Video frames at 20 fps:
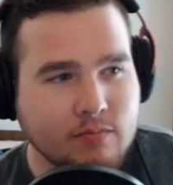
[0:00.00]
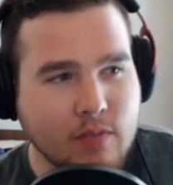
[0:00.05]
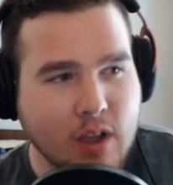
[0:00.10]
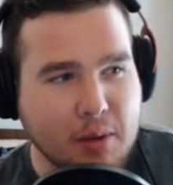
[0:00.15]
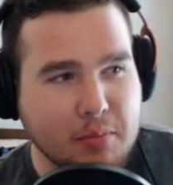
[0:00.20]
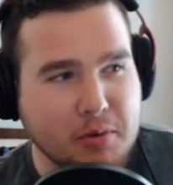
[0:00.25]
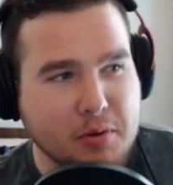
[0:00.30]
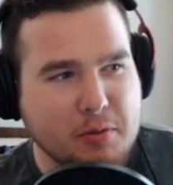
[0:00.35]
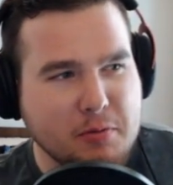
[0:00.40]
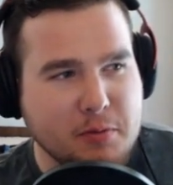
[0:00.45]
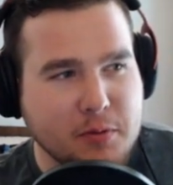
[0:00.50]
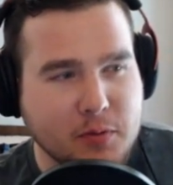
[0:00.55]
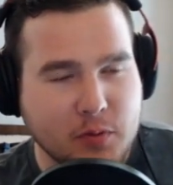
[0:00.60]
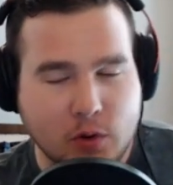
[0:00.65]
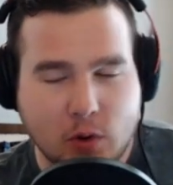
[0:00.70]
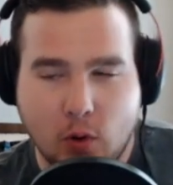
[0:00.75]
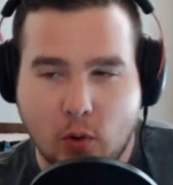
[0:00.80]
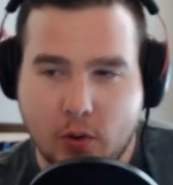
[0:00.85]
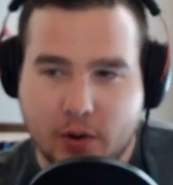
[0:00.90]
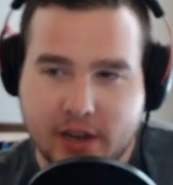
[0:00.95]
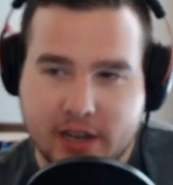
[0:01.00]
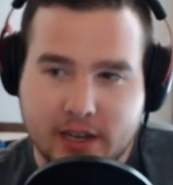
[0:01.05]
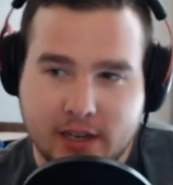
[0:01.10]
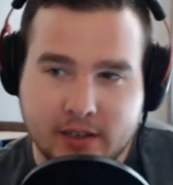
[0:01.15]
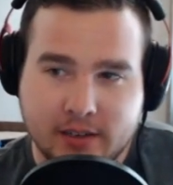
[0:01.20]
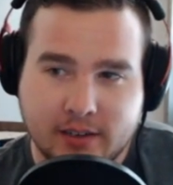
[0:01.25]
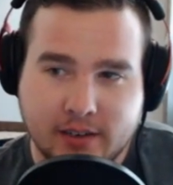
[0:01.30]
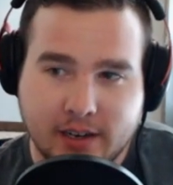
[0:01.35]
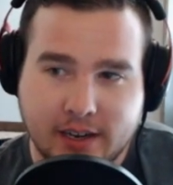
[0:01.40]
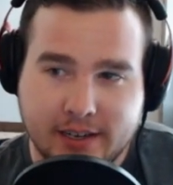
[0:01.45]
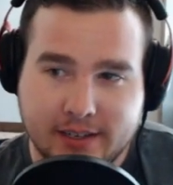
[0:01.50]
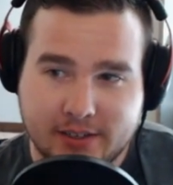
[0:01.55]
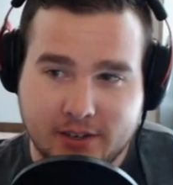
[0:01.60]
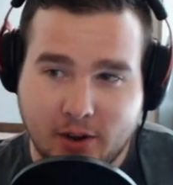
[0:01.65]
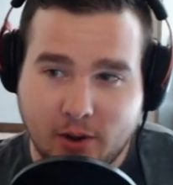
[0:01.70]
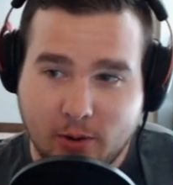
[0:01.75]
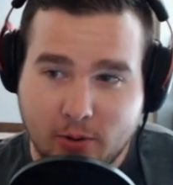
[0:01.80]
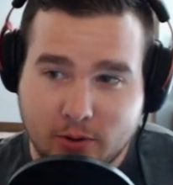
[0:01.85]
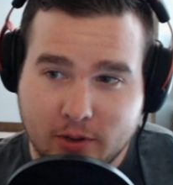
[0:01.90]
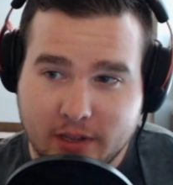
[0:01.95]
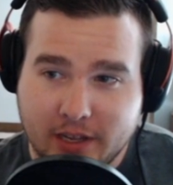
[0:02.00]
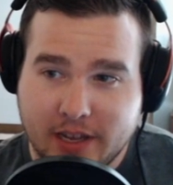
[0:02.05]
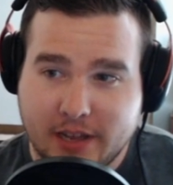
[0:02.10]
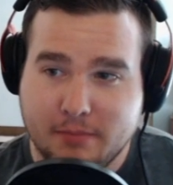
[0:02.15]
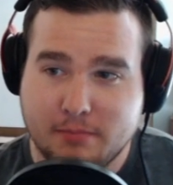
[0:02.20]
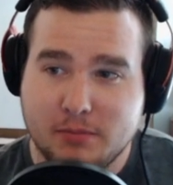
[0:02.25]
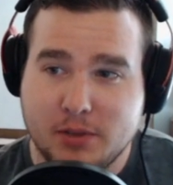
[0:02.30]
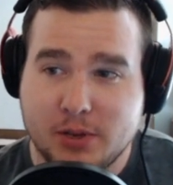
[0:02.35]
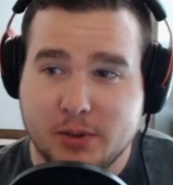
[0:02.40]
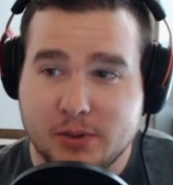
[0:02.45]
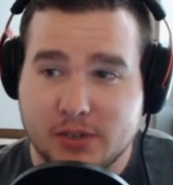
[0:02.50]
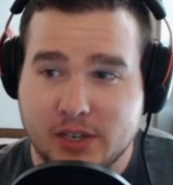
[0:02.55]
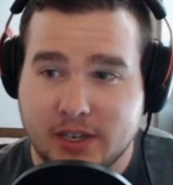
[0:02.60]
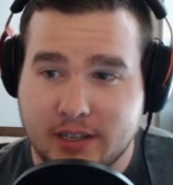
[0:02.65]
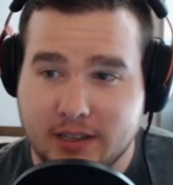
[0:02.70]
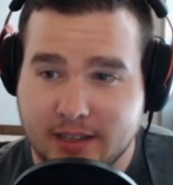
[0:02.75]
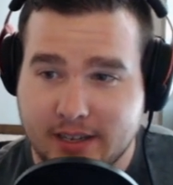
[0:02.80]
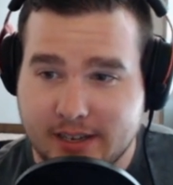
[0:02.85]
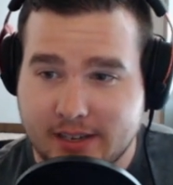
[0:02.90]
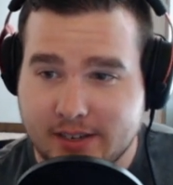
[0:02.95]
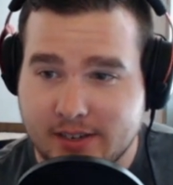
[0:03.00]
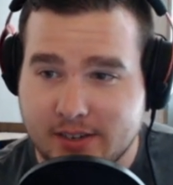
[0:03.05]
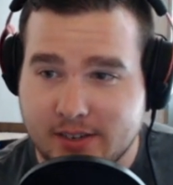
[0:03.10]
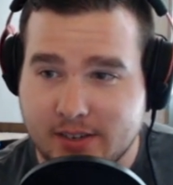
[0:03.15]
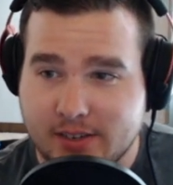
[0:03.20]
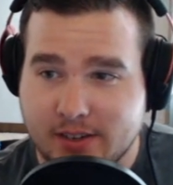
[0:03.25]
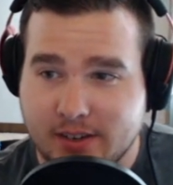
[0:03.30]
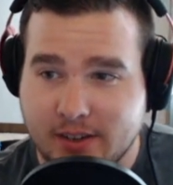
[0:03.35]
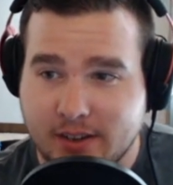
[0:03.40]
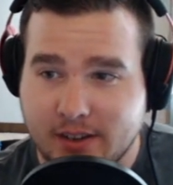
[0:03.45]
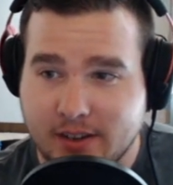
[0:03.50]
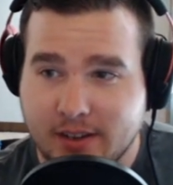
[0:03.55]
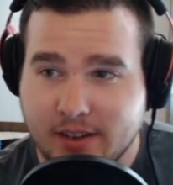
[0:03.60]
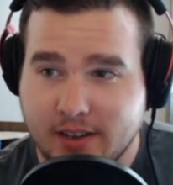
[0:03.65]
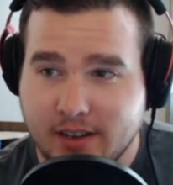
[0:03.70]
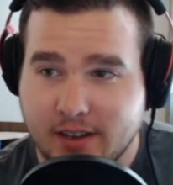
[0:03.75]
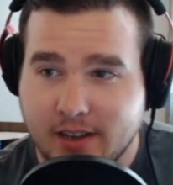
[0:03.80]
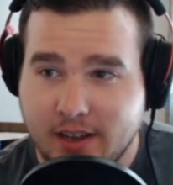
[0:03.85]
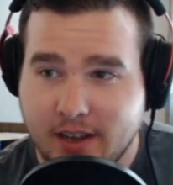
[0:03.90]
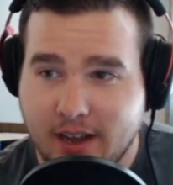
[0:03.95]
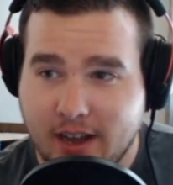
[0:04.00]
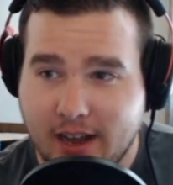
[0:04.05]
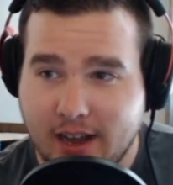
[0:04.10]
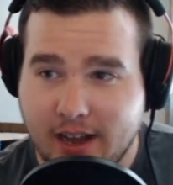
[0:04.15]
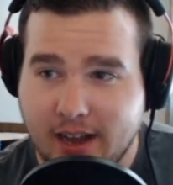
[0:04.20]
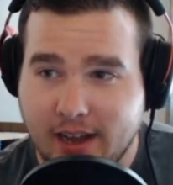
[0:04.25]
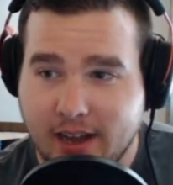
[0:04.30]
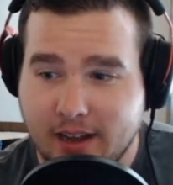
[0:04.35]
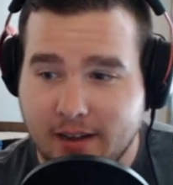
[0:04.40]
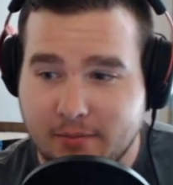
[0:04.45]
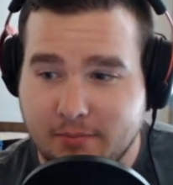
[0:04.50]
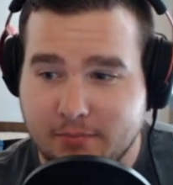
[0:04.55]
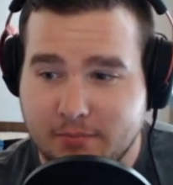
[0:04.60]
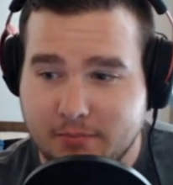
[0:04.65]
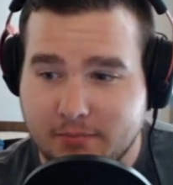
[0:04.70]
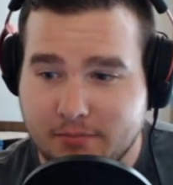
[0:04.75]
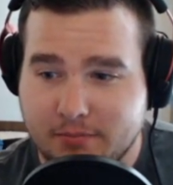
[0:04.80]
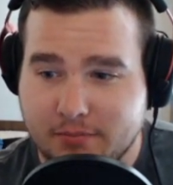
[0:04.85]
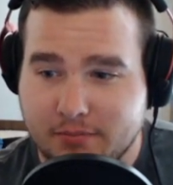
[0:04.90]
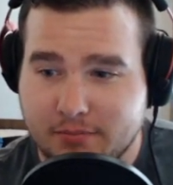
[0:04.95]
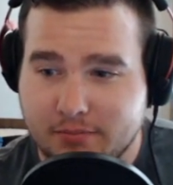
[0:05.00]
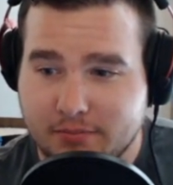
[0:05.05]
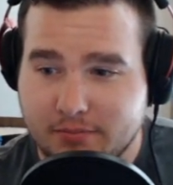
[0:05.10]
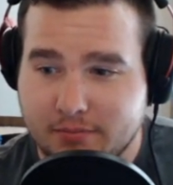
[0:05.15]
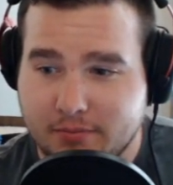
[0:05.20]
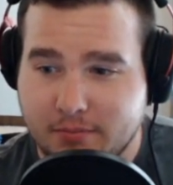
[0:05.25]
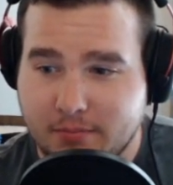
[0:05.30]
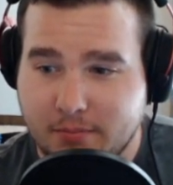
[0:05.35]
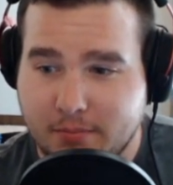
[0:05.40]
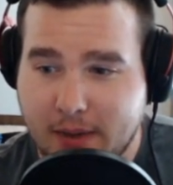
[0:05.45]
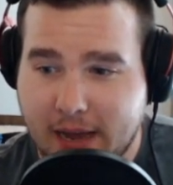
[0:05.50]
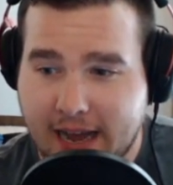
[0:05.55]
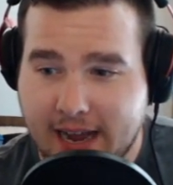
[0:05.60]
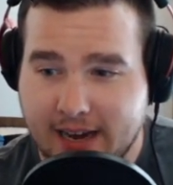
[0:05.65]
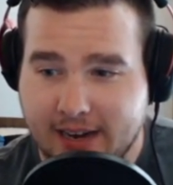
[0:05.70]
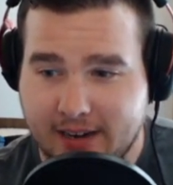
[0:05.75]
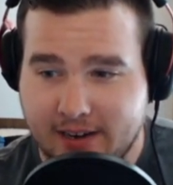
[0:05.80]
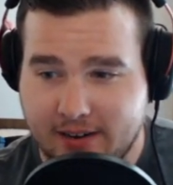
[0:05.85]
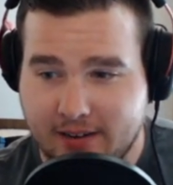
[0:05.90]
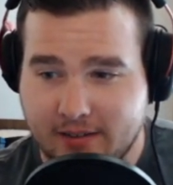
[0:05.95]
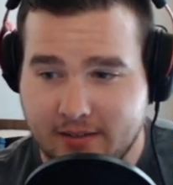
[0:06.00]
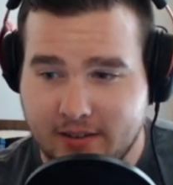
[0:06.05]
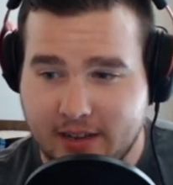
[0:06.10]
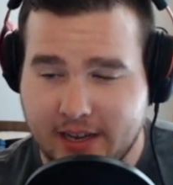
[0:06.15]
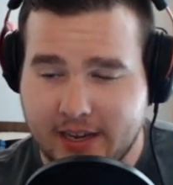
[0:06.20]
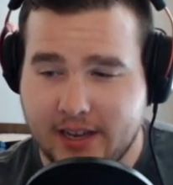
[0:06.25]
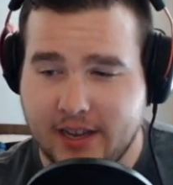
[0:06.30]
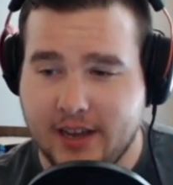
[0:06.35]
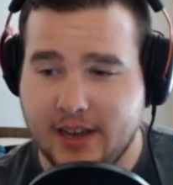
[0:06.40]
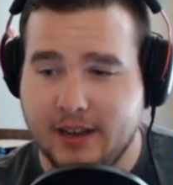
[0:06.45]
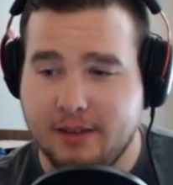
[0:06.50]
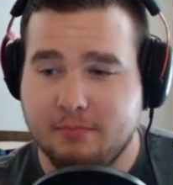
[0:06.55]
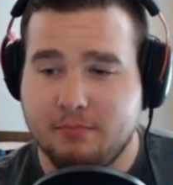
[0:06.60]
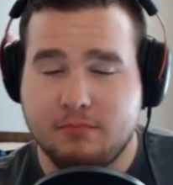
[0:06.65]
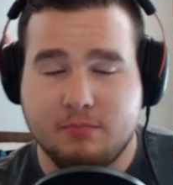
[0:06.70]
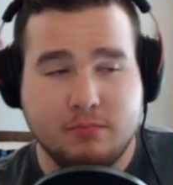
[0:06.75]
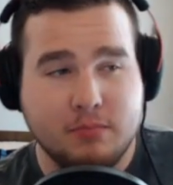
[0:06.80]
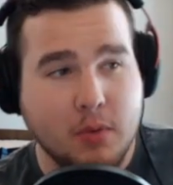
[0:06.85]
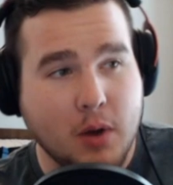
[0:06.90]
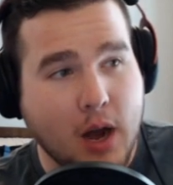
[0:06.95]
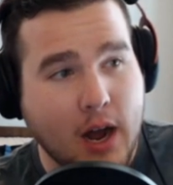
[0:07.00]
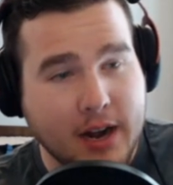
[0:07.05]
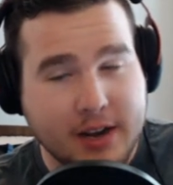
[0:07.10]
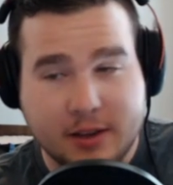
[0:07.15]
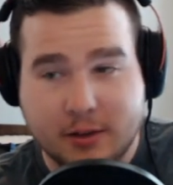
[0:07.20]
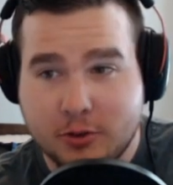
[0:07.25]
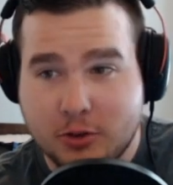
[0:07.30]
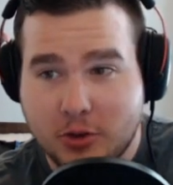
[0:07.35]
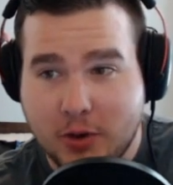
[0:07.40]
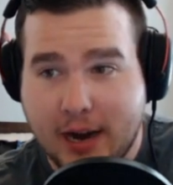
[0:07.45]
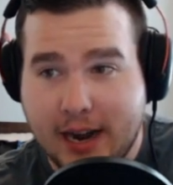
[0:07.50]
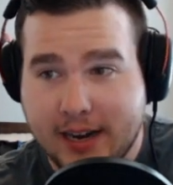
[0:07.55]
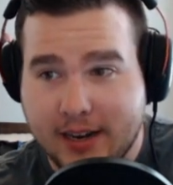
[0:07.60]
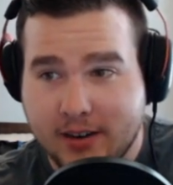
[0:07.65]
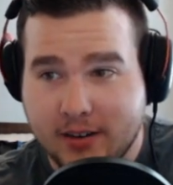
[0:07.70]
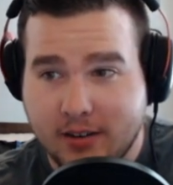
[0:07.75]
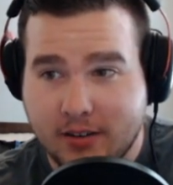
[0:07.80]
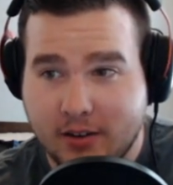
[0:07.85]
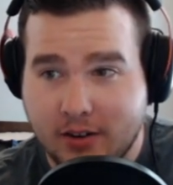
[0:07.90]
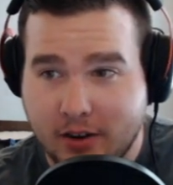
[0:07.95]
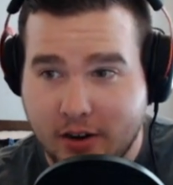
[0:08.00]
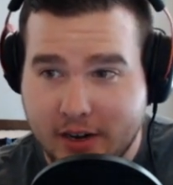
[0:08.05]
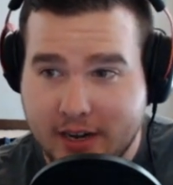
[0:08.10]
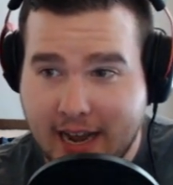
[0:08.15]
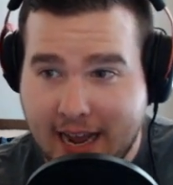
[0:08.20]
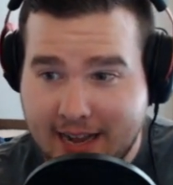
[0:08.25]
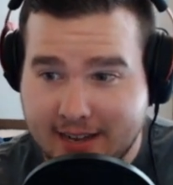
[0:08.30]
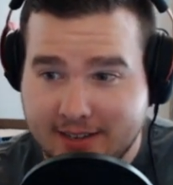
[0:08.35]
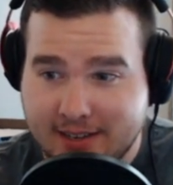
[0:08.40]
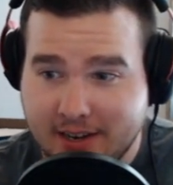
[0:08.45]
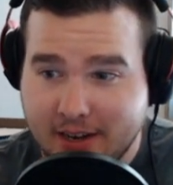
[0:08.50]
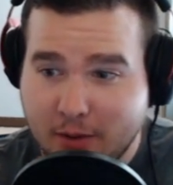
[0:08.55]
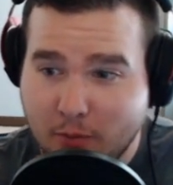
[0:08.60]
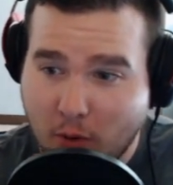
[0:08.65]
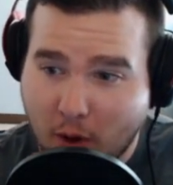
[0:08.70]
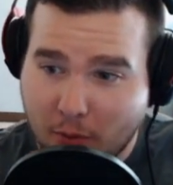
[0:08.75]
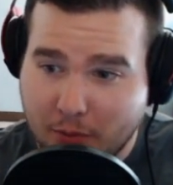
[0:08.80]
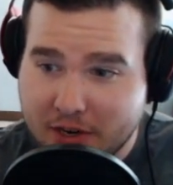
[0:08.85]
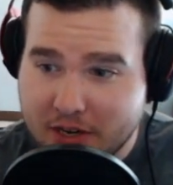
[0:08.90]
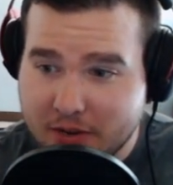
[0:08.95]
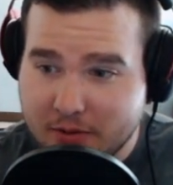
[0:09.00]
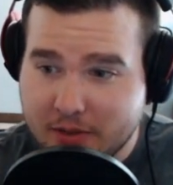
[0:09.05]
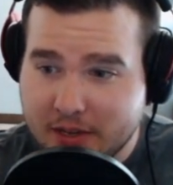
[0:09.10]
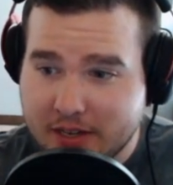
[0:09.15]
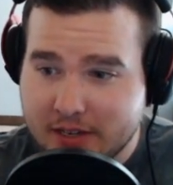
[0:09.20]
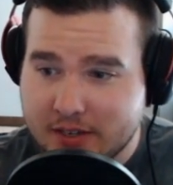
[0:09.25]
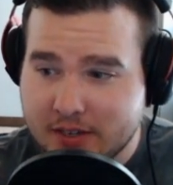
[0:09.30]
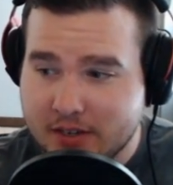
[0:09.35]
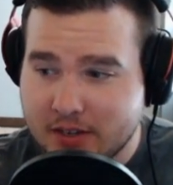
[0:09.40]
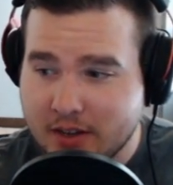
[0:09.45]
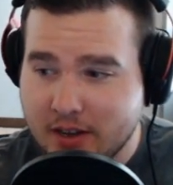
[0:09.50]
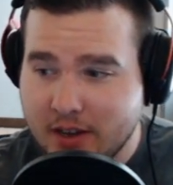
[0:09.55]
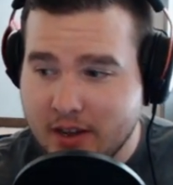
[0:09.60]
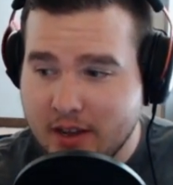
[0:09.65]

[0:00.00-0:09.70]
I'm going to be recording a totally musicless back, like a audio track on Audacity while we do this.